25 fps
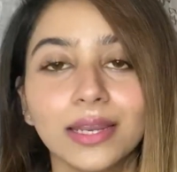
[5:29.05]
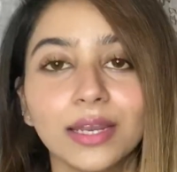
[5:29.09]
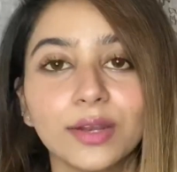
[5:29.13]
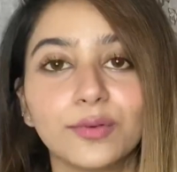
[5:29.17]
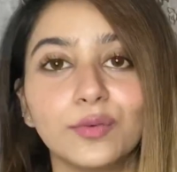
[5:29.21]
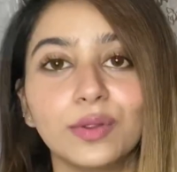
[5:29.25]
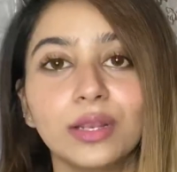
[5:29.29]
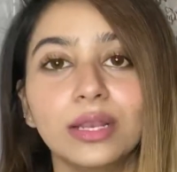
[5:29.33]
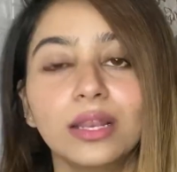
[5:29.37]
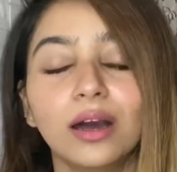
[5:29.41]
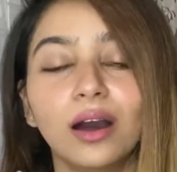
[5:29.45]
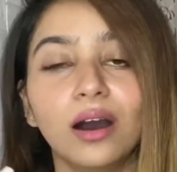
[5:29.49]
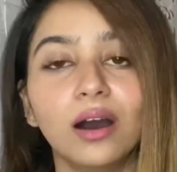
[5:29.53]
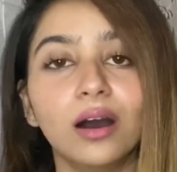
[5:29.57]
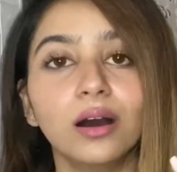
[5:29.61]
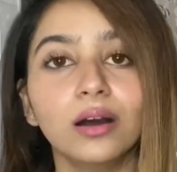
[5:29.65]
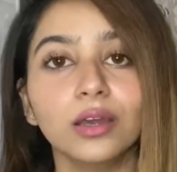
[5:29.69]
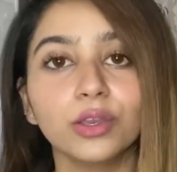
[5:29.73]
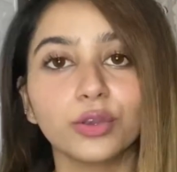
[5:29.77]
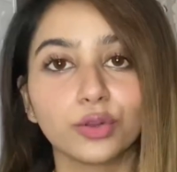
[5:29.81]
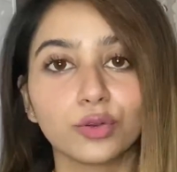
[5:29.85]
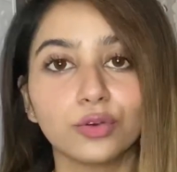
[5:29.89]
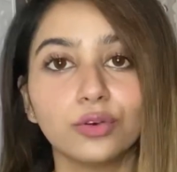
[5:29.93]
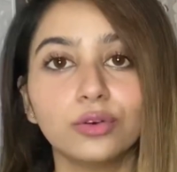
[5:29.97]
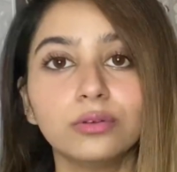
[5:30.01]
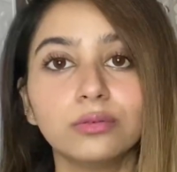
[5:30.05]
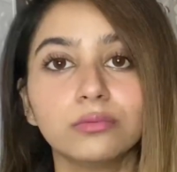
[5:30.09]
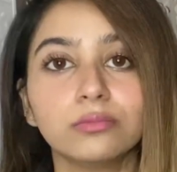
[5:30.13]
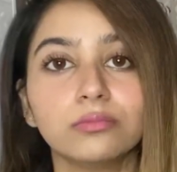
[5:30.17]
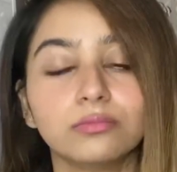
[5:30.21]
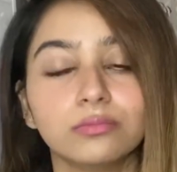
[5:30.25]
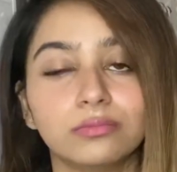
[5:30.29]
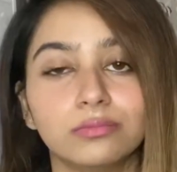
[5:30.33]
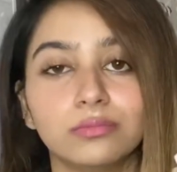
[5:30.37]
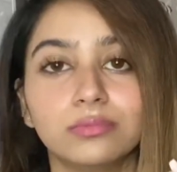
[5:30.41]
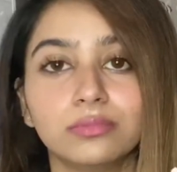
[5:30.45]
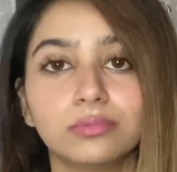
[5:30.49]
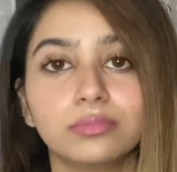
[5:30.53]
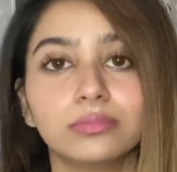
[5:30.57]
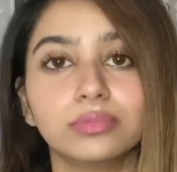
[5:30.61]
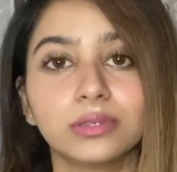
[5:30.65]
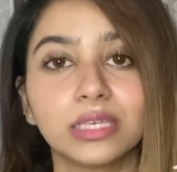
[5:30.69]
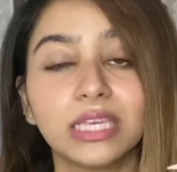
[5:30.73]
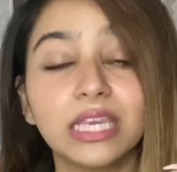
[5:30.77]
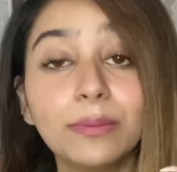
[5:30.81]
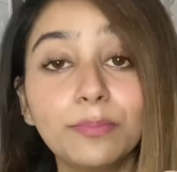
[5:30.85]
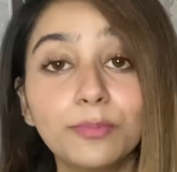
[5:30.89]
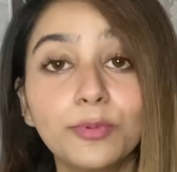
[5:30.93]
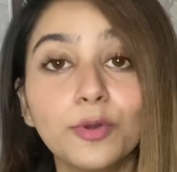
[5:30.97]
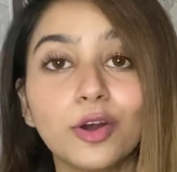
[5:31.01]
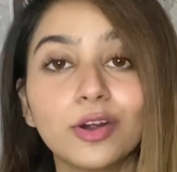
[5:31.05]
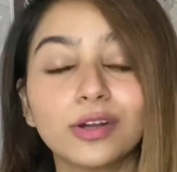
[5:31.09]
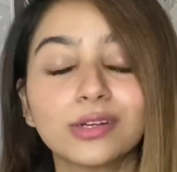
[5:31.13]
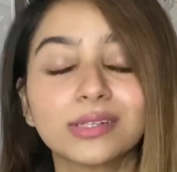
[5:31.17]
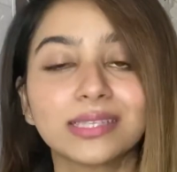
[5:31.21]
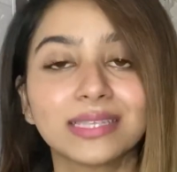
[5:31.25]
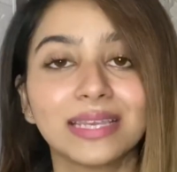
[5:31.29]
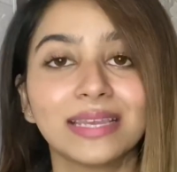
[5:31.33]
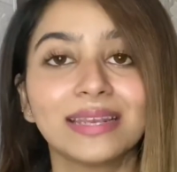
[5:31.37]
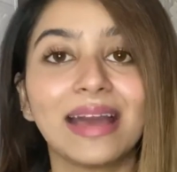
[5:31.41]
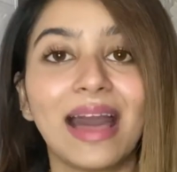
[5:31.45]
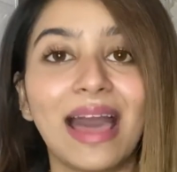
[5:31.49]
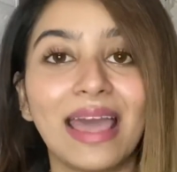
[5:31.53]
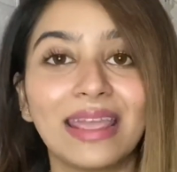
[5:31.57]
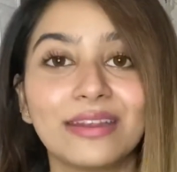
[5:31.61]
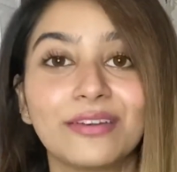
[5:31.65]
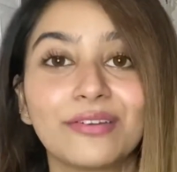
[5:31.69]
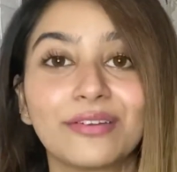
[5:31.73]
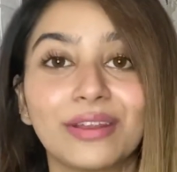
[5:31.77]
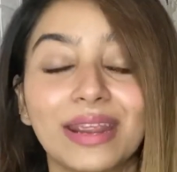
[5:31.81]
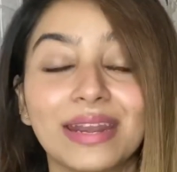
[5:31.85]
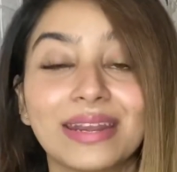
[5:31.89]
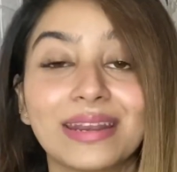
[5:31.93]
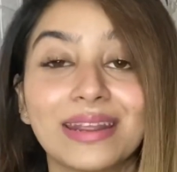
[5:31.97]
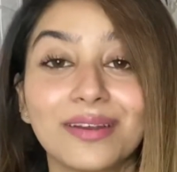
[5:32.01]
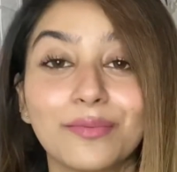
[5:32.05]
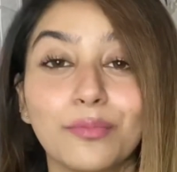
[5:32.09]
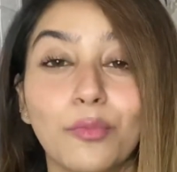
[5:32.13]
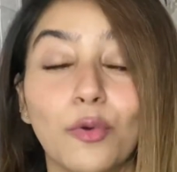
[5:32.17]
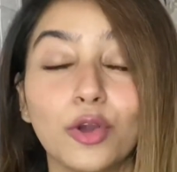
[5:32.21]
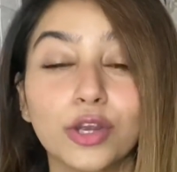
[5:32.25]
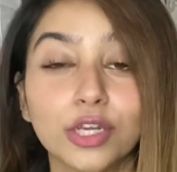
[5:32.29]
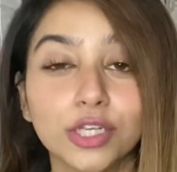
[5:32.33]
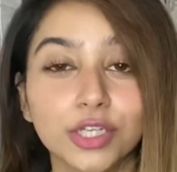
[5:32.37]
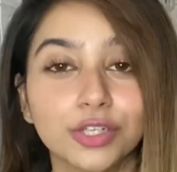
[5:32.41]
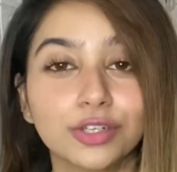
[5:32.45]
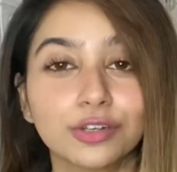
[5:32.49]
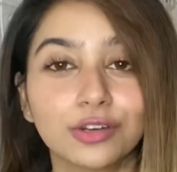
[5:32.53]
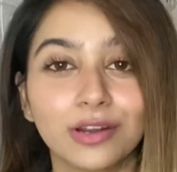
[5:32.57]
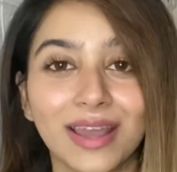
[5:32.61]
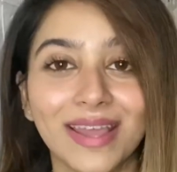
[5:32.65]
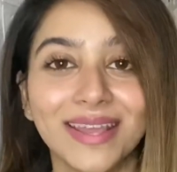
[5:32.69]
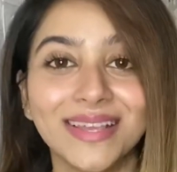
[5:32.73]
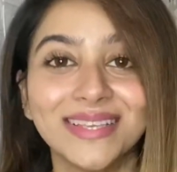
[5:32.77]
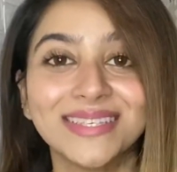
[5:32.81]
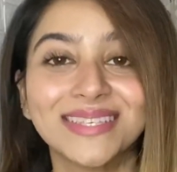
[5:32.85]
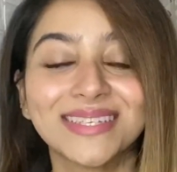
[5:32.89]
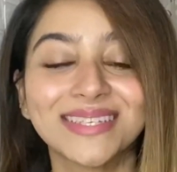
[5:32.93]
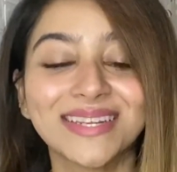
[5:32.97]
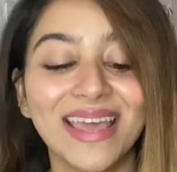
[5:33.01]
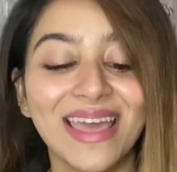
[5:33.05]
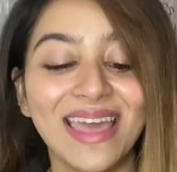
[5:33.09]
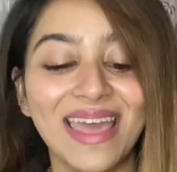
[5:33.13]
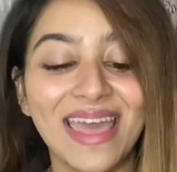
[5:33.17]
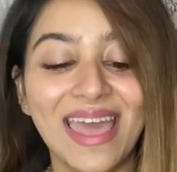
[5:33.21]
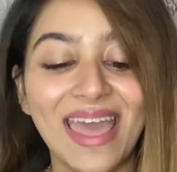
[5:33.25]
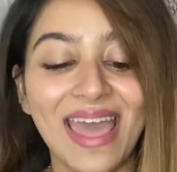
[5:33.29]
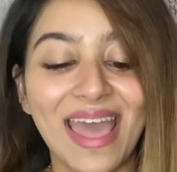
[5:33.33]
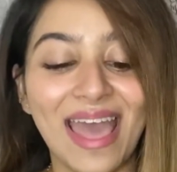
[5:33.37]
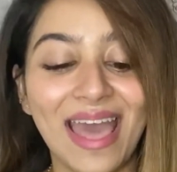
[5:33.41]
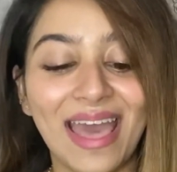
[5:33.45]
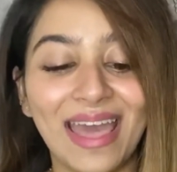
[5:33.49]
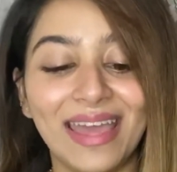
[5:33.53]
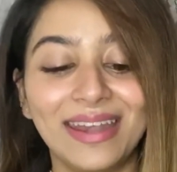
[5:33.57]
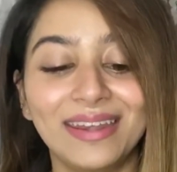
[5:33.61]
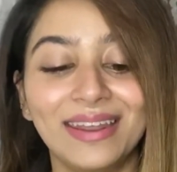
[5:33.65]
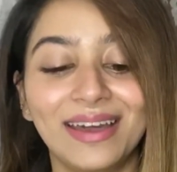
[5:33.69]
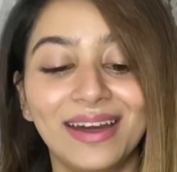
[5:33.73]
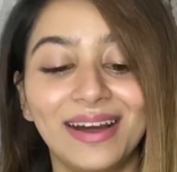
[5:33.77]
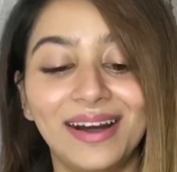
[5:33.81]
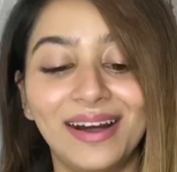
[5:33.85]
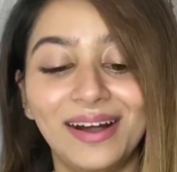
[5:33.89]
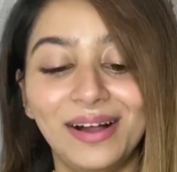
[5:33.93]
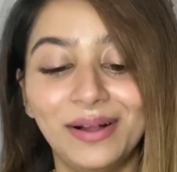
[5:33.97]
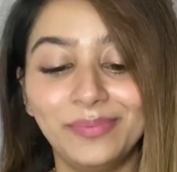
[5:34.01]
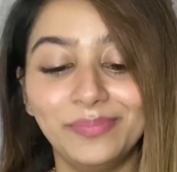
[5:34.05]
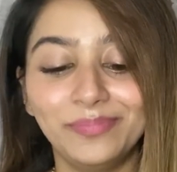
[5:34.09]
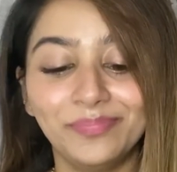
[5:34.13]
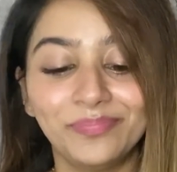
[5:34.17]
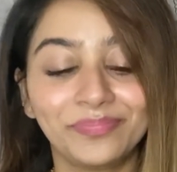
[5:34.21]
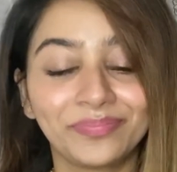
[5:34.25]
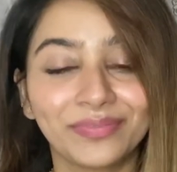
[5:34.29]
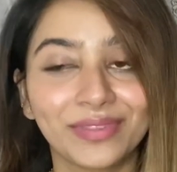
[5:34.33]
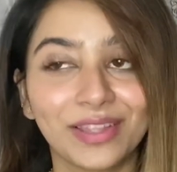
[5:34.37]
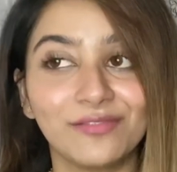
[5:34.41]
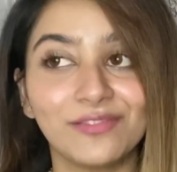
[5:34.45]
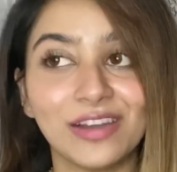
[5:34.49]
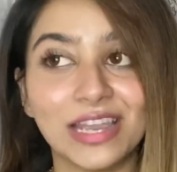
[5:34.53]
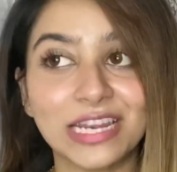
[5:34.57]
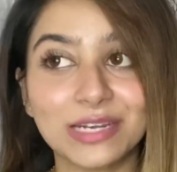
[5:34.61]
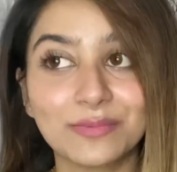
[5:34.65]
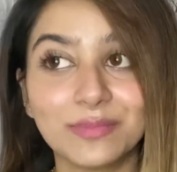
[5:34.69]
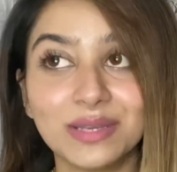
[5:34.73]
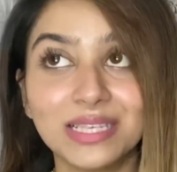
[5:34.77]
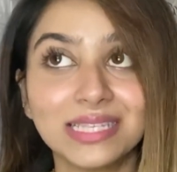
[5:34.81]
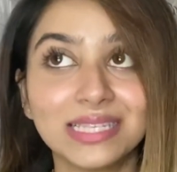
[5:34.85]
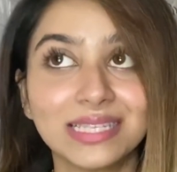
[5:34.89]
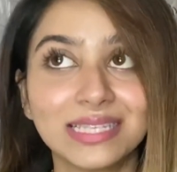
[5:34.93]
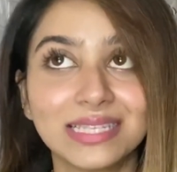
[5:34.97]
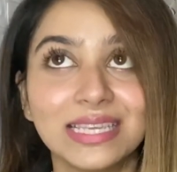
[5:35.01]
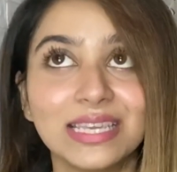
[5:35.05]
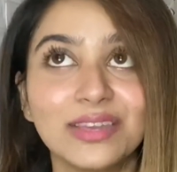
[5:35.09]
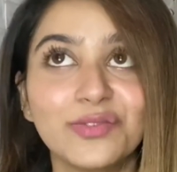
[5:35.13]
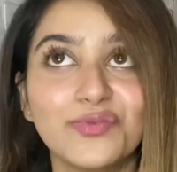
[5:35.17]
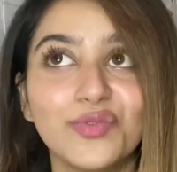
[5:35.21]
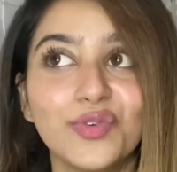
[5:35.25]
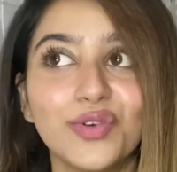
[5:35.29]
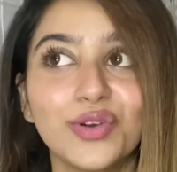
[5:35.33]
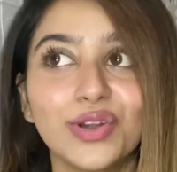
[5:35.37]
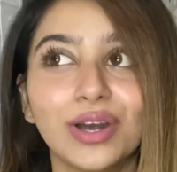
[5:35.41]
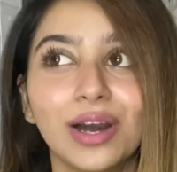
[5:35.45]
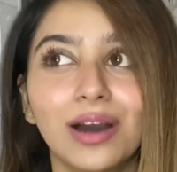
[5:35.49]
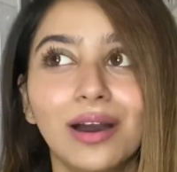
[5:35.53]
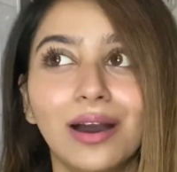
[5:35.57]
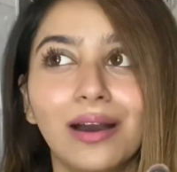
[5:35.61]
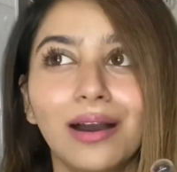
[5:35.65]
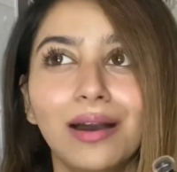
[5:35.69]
It will you know, keep your skin hydrated, moisturized, and vitamin C would